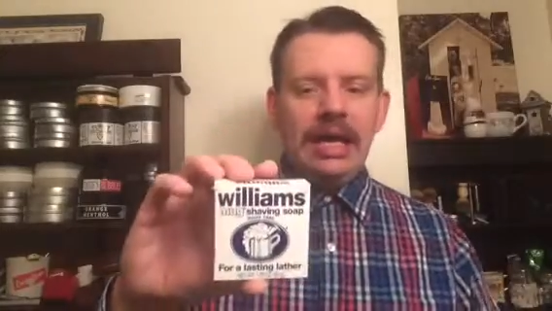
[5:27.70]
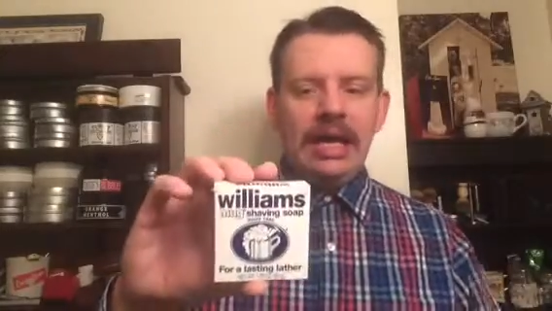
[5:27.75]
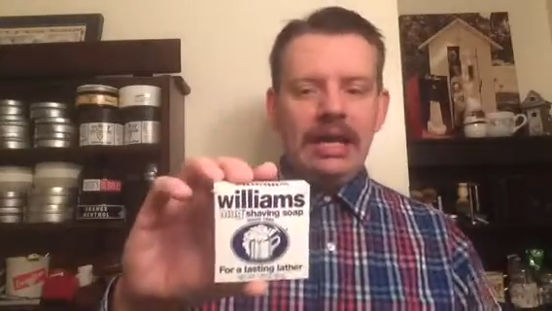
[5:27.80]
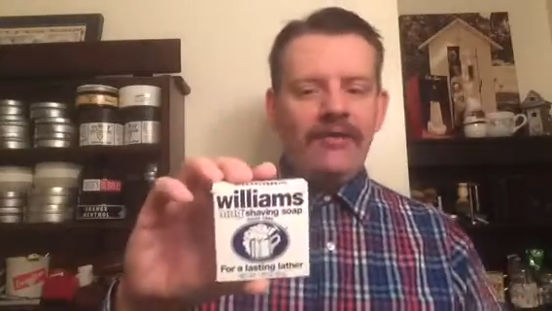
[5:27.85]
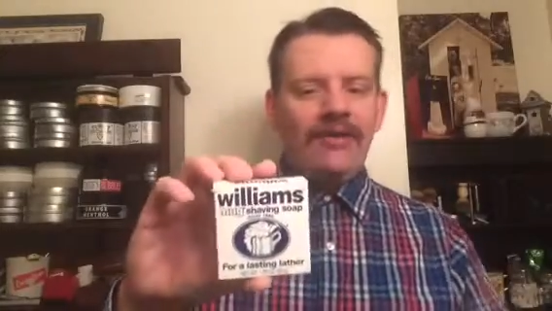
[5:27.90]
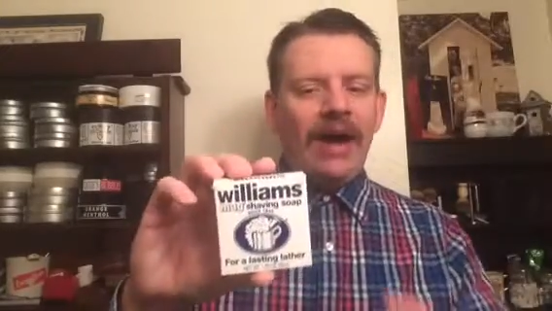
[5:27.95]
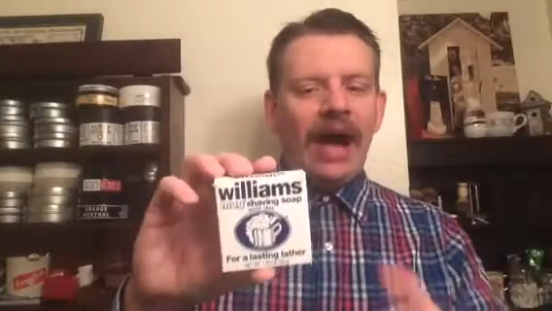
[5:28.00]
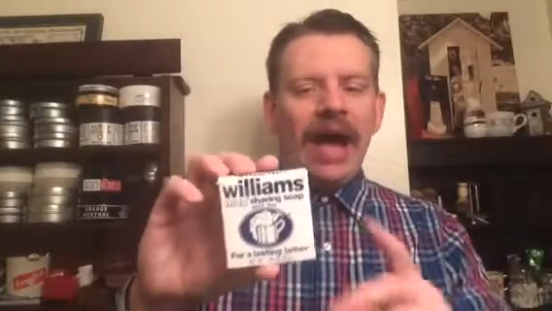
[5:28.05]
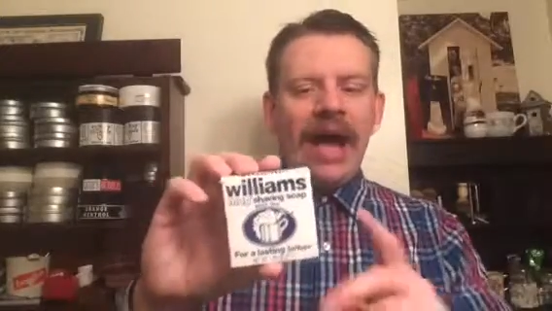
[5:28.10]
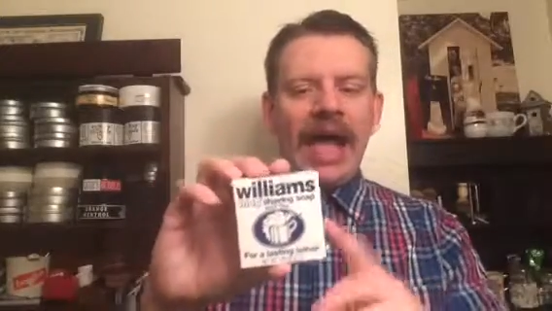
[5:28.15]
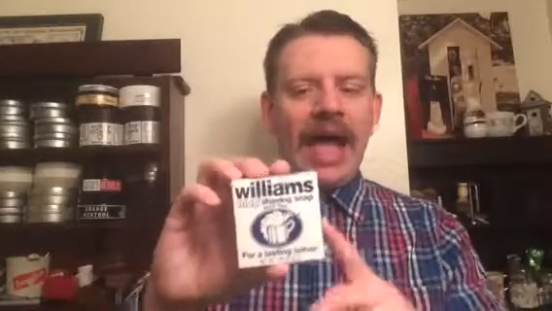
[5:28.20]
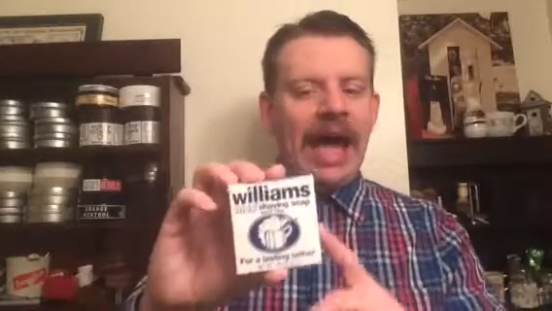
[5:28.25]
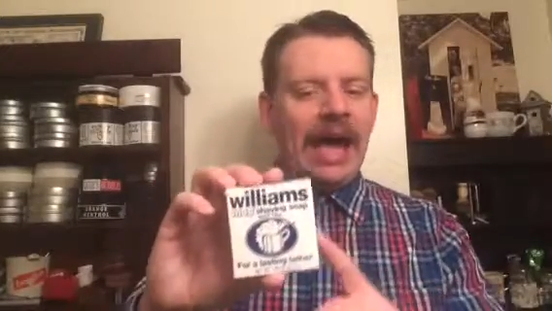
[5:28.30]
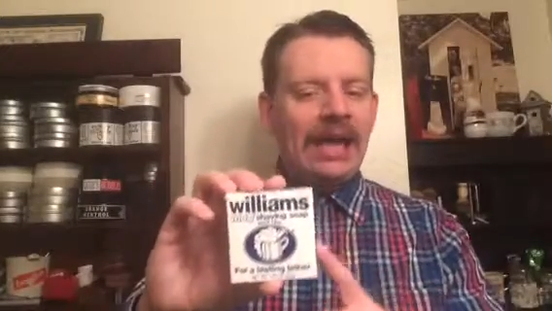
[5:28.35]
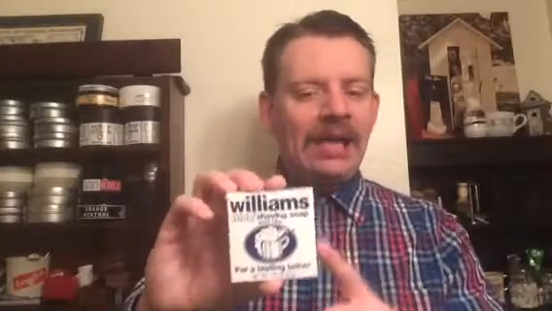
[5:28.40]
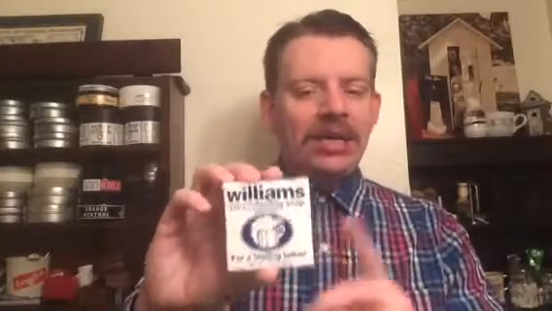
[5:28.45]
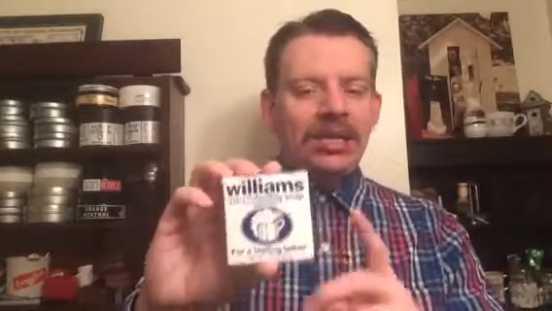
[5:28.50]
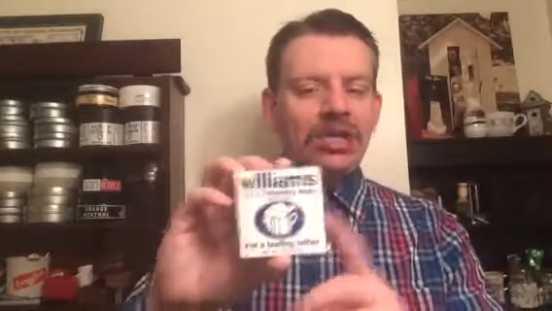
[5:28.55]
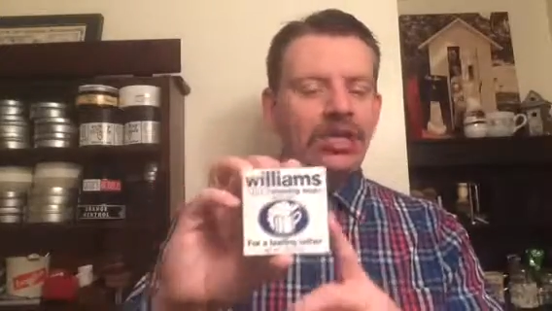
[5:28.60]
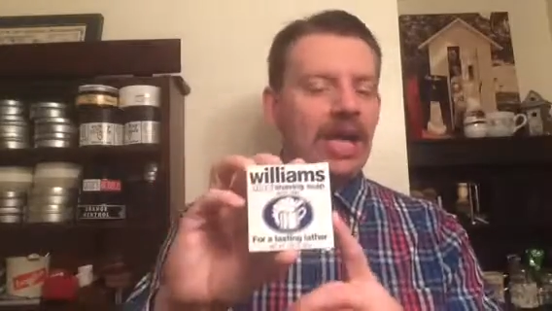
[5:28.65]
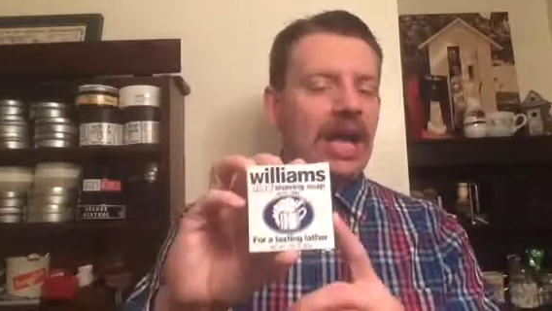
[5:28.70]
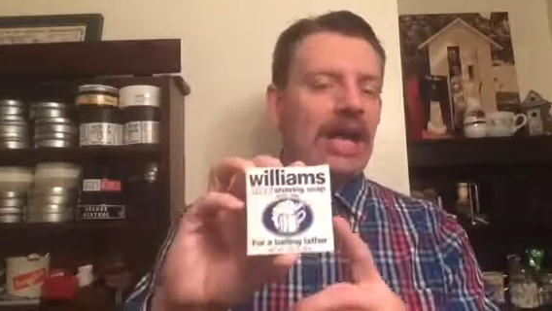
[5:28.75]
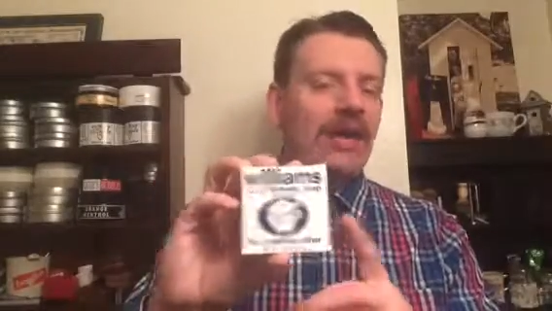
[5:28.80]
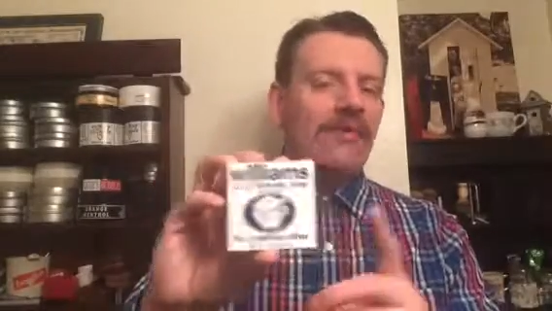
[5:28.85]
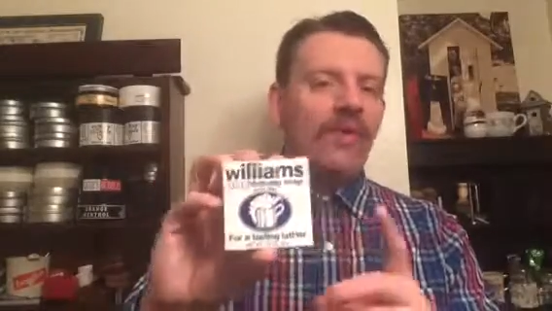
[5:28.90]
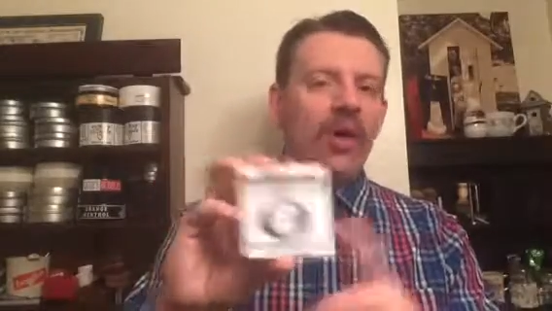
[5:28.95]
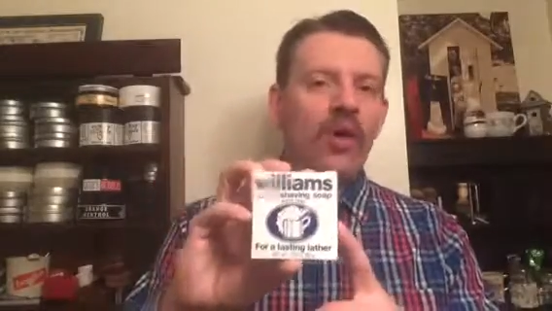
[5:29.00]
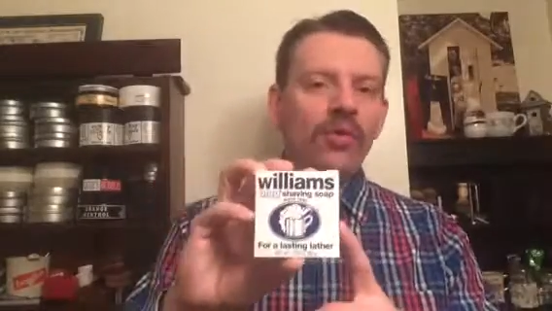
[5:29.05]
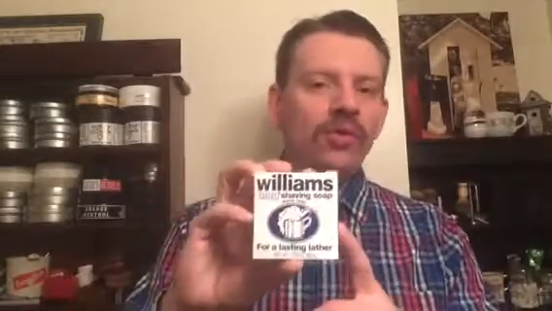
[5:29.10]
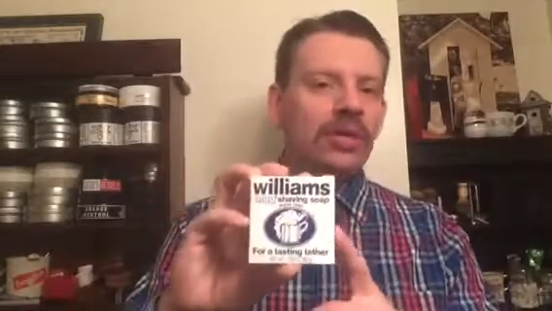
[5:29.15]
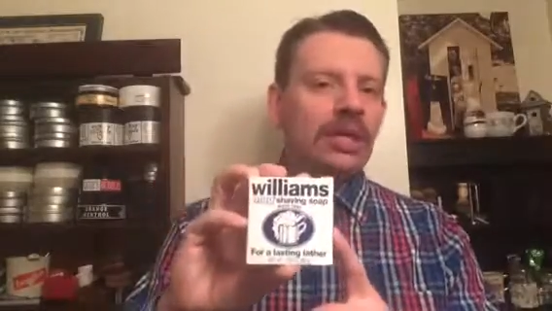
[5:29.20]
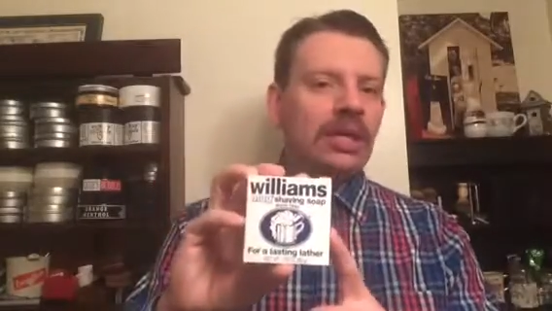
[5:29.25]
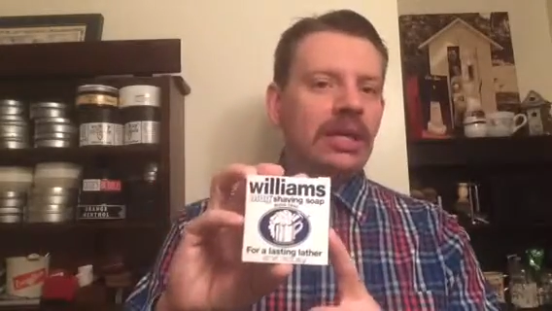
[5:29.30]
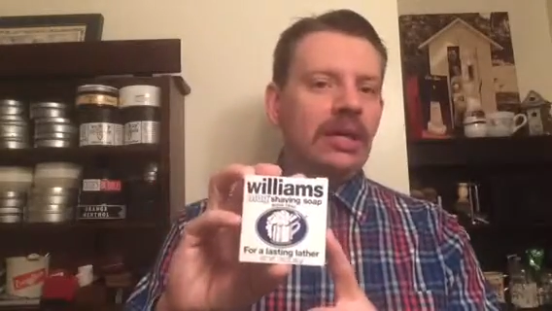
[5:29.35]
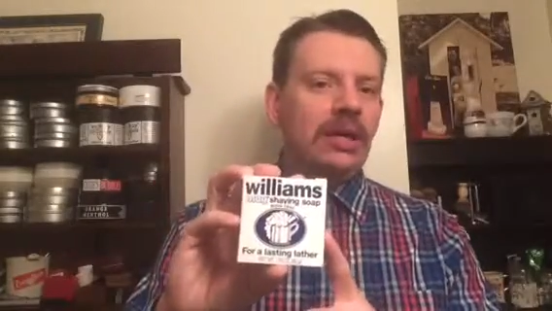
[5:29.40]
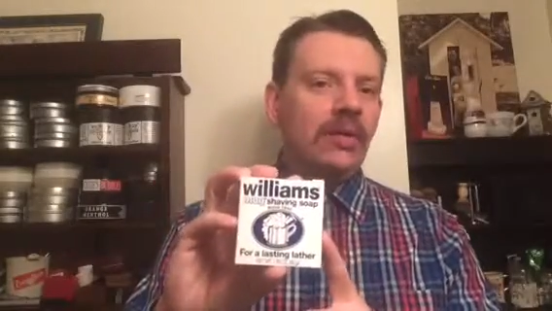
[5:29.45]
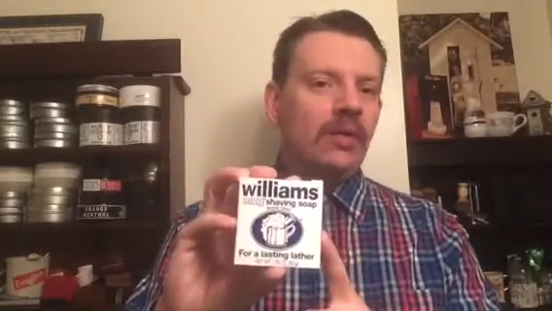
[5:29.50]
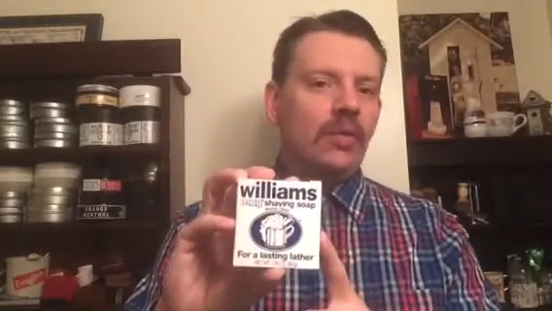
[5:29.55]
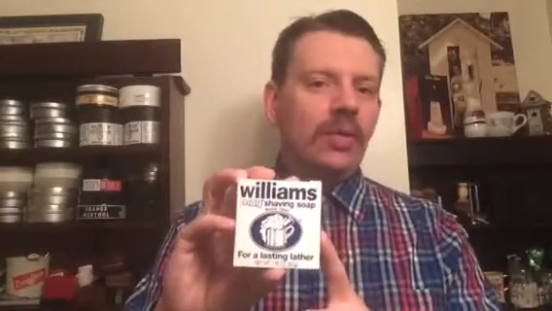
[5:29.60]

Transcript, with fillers: If I had to shave only